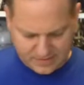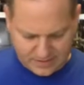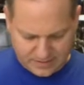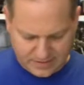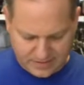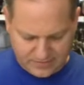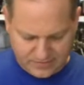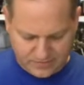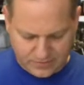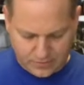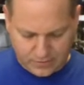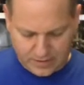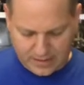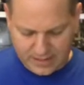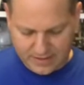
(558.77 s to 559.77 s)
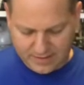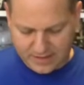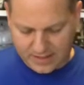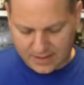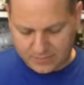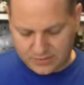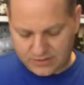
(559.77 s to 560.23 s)
on this, so I
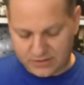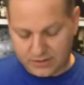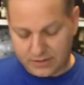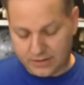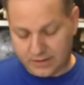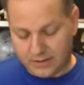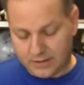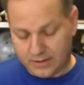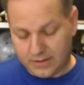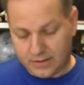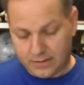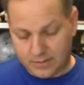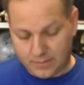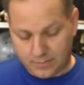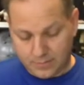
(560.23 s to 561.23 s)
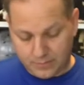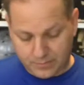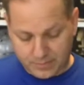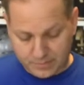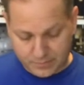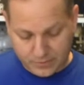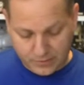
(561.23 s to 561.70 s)
think I'm just gonna
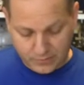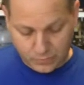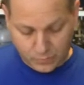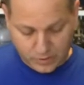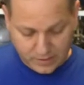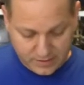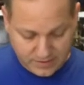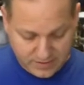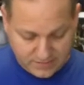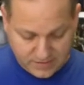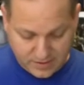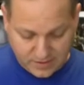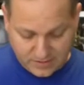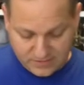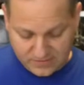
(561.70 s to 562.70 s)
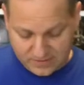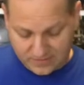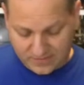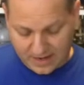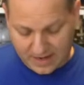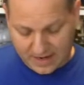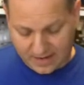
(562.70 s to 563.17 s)
put one of these guns in
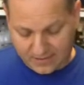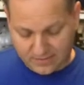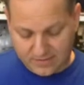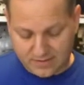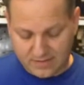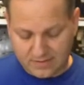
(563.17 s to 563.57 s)
his hand.